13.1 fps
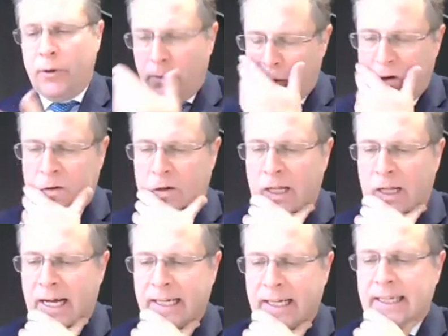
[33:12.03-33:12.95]
or
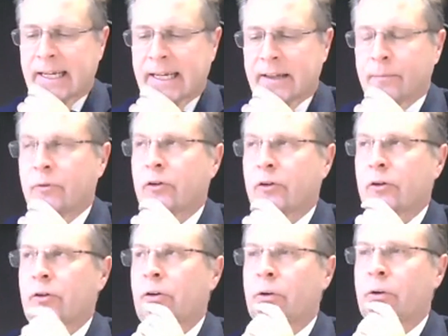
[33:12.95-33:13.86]
Alana can get them to
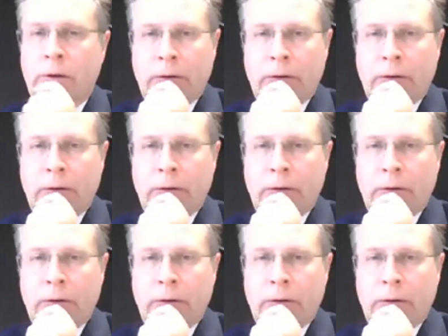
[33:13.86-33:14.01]
you.